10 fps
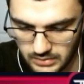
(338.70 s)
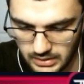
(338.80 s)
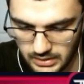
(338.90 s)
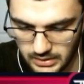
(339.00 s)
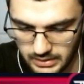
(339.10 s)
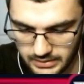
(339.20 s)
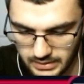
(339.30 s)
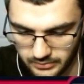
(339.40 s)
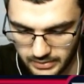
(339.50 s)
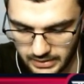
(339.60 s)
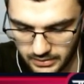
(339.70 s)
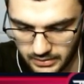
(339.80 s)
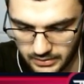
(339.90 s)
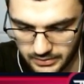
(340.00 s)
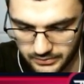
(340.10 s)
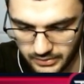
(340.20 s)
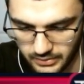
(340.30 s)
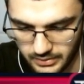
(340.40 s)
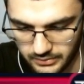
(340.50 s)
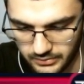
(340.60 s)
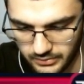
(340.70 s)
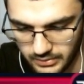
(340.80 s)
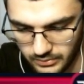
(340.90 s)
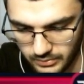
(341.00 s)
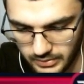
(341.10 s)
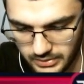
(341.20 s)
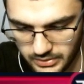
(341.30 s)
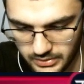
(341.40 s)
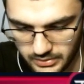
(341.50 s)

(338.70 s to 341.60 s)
I like that we got all this going into a witch.